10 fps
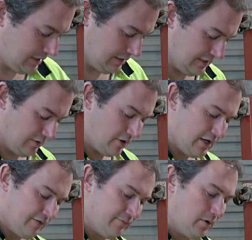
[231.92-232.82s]
And there I
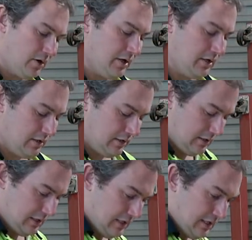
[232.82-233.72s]
have my
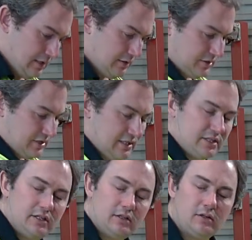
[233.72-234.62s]

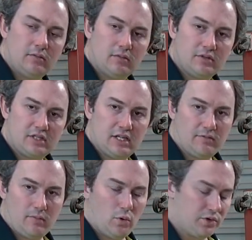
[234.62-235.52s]
center set of
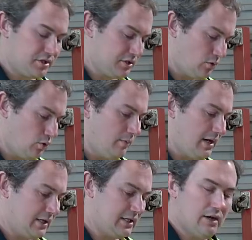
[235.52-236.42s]
mortises all
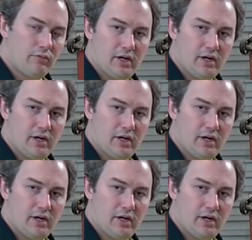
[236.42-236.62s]
marked out,